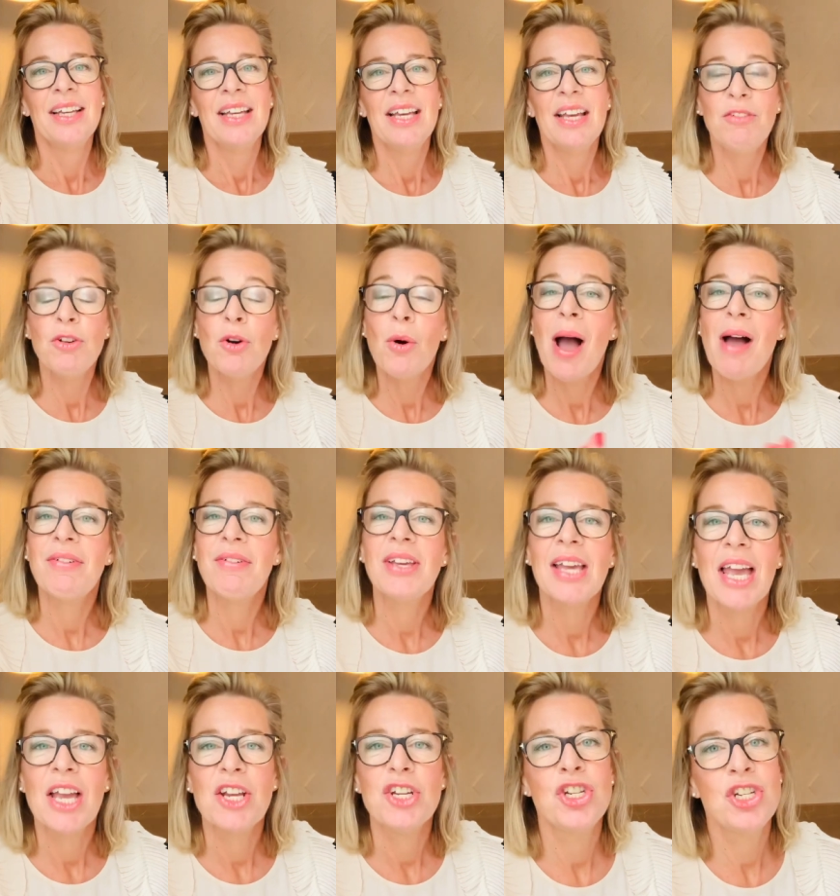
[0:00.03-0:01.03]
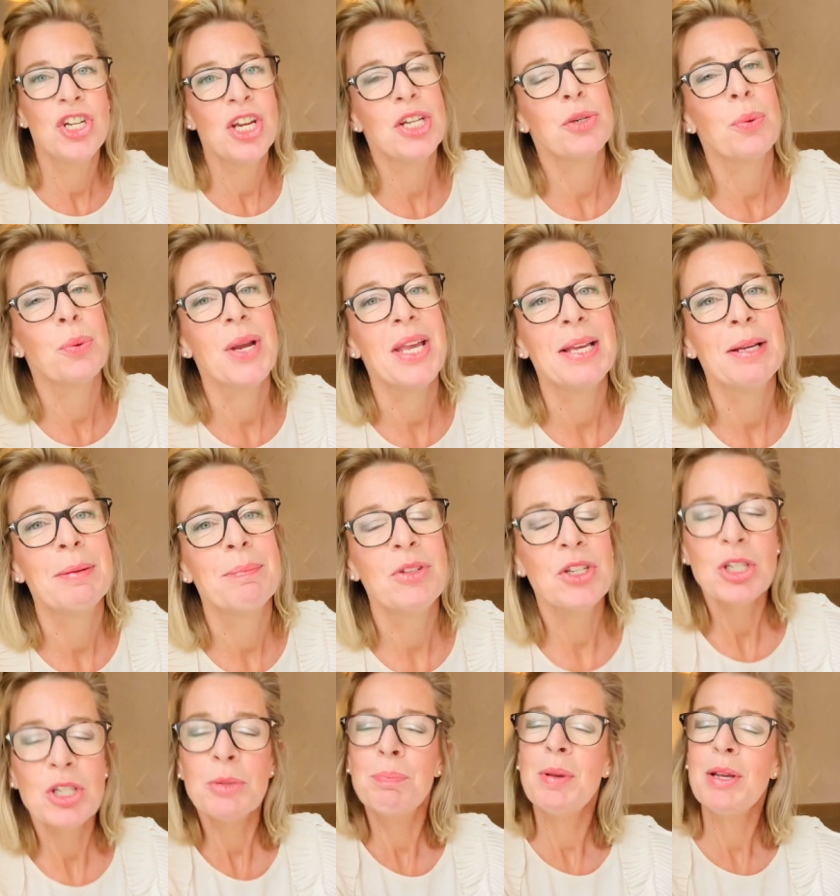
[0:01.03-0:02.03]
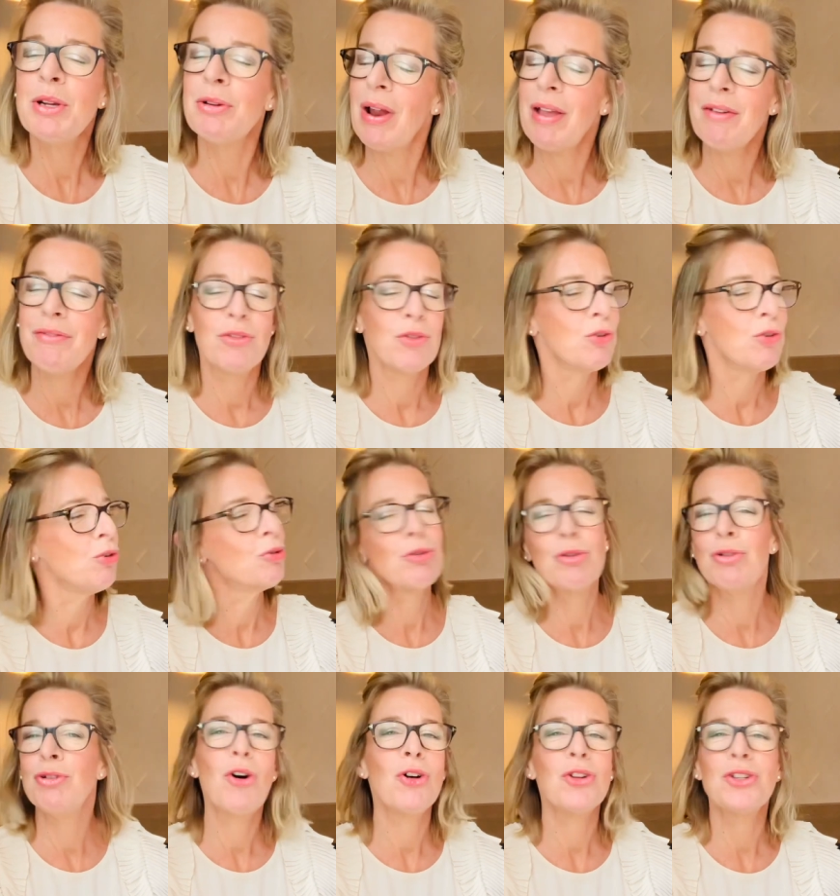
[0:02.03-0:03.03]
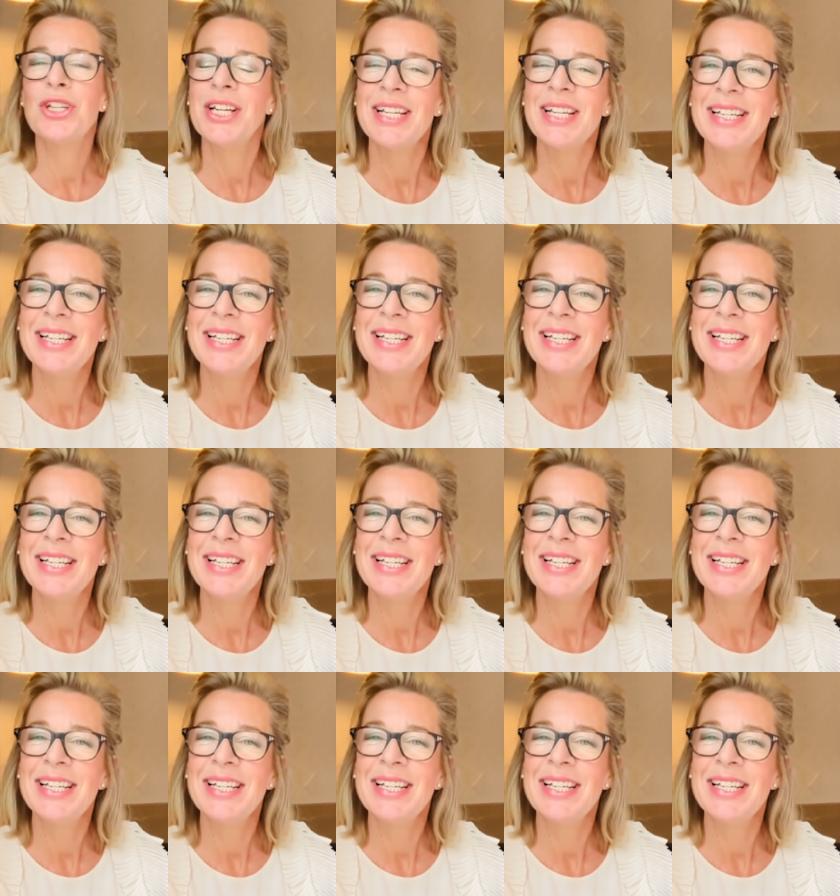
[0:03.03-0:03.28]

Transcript: If you're having a shit week, just be grateful you're not